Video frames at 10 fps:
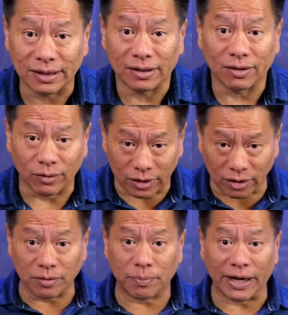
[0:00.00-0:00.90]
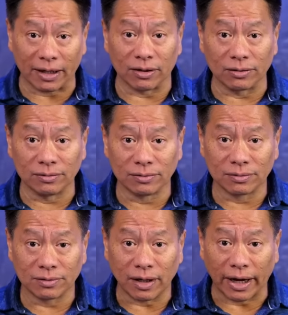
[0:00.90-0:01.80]
You know, when you're on the piano
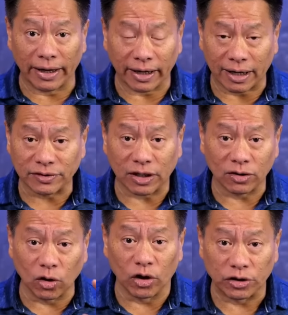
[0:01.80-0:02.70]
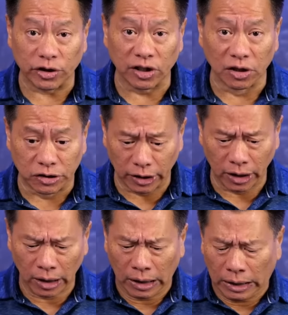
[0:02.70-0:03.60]
and it comes out noise, you cannot say,
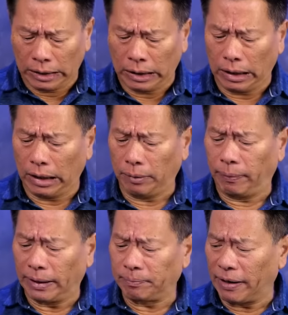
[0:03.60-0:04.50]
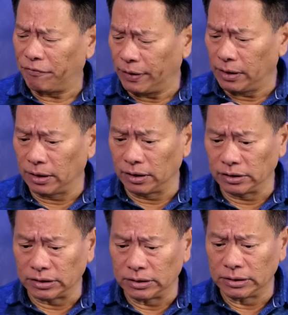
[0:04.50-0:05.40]
but my
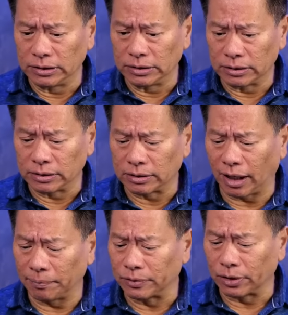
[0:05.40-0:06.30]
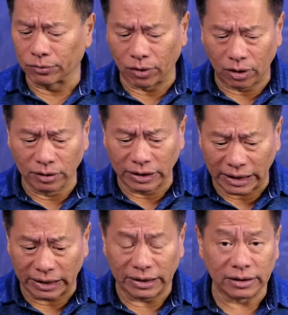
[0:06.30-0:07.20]
fingers tap the wrong
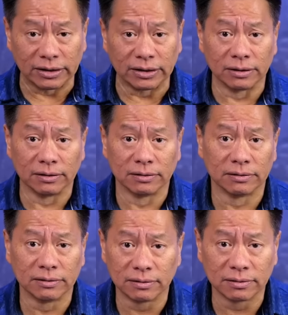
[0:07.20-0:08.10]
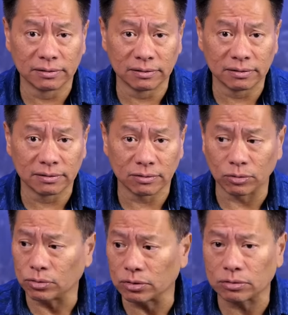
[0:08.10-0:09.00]
keys.
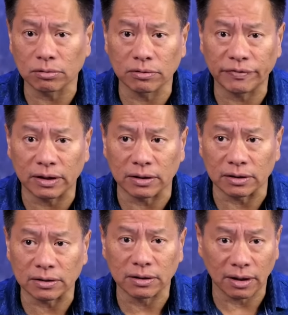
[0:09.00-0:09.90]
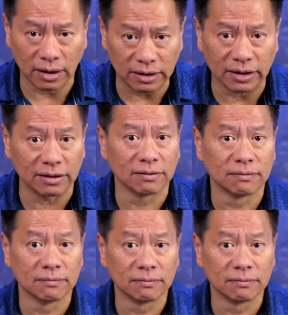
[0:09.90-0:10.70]
Who controlled the fingers? I did.